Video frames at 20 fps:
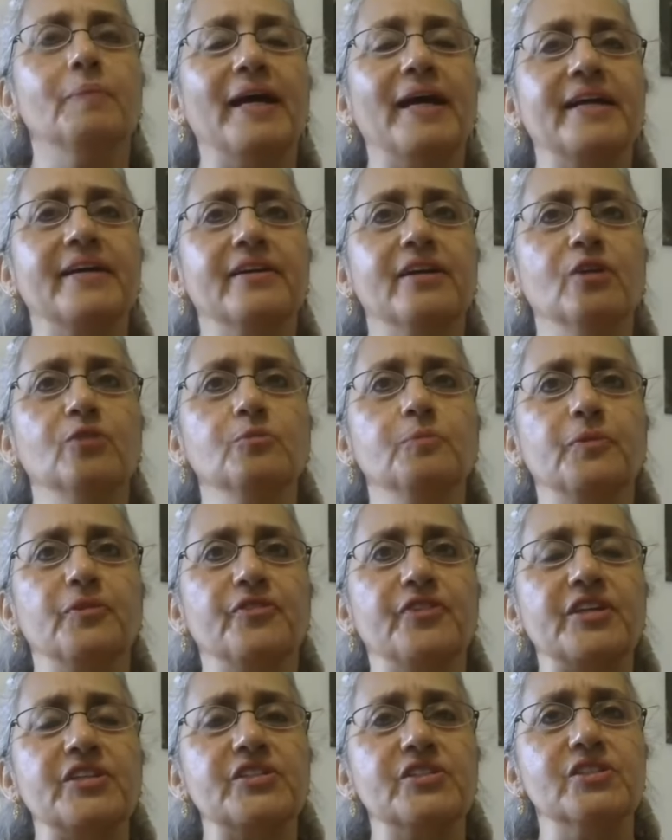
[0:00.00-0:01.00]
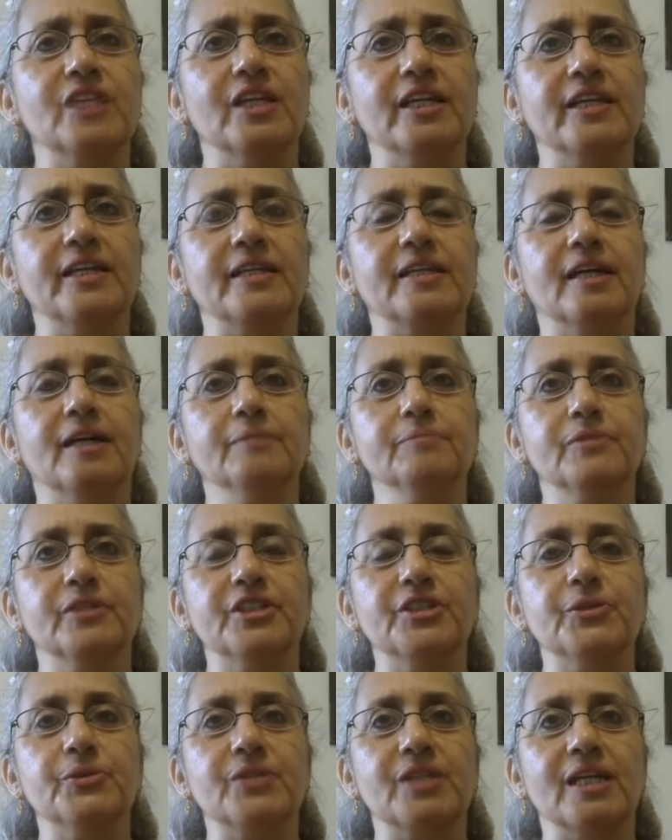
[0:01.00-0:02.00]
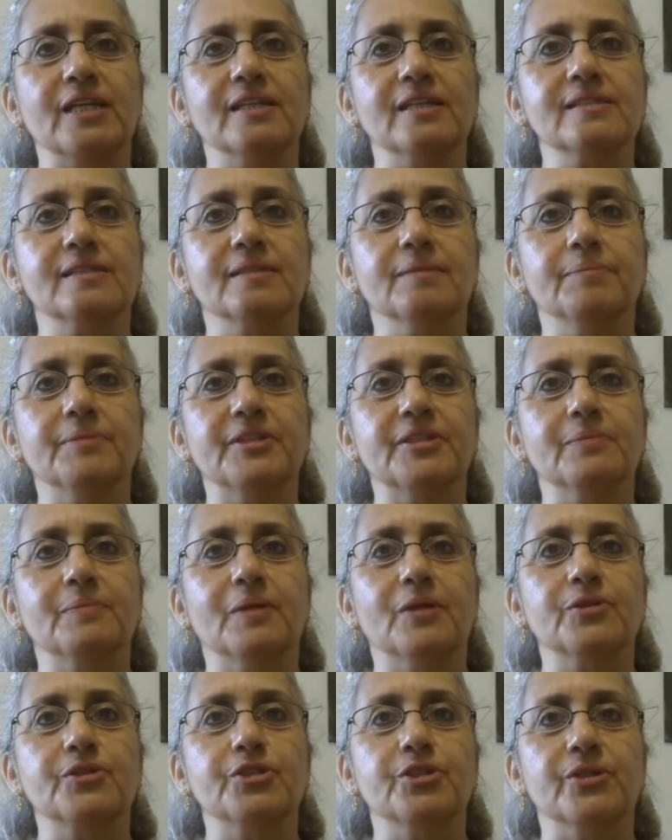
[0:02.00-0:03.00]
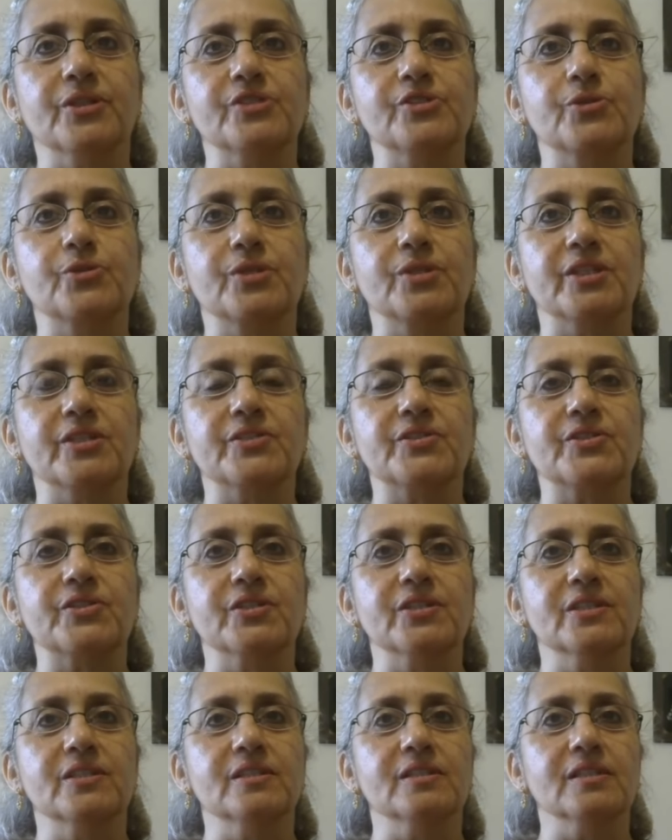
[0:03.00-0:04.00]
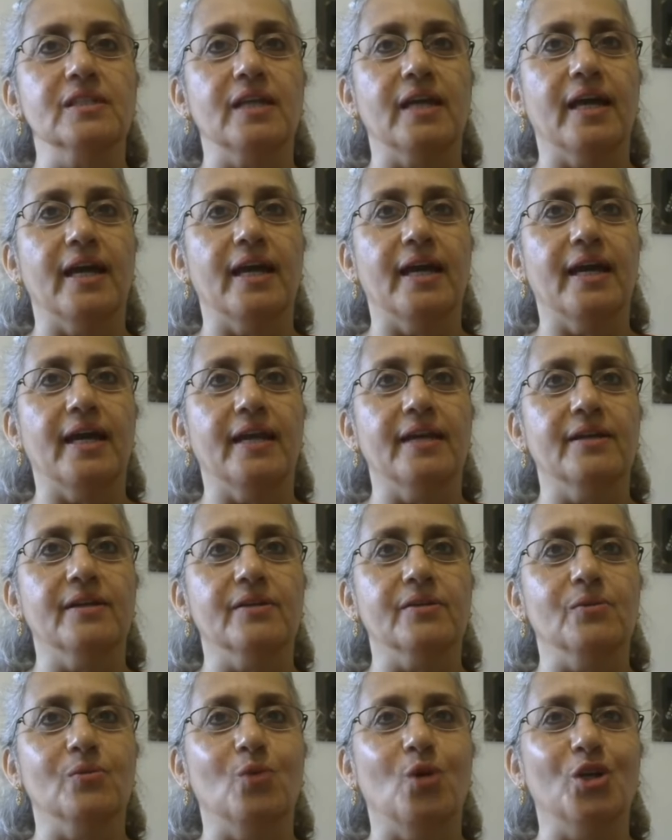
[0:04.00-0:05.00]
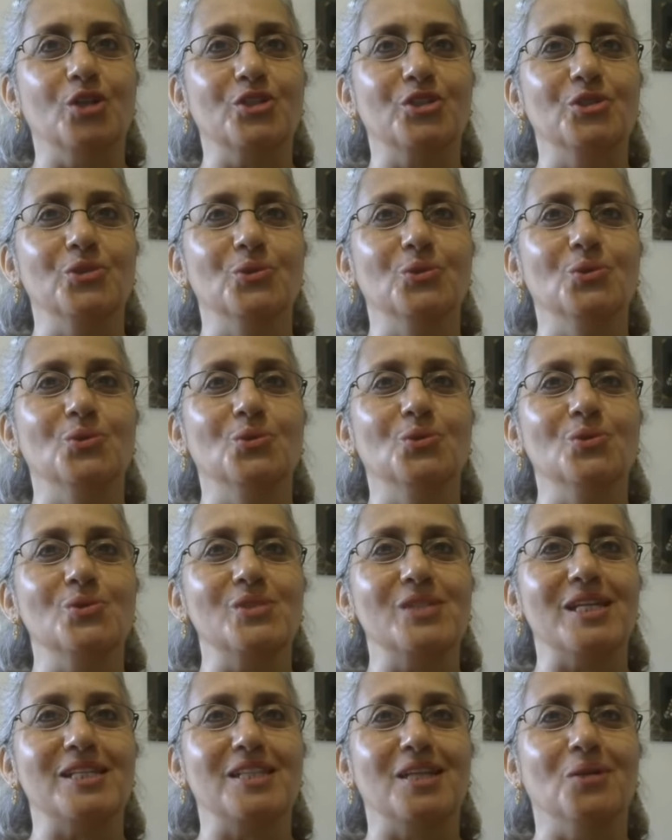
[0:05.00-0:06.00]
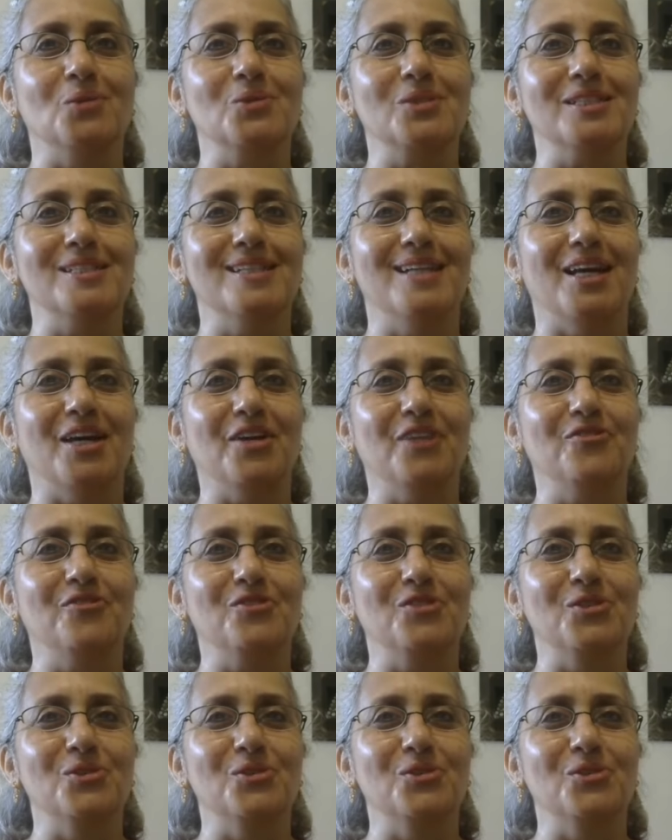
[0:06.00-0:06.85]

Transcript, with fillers: background professionally, Ram? Can you tell us a bit about your education and what you set out in life to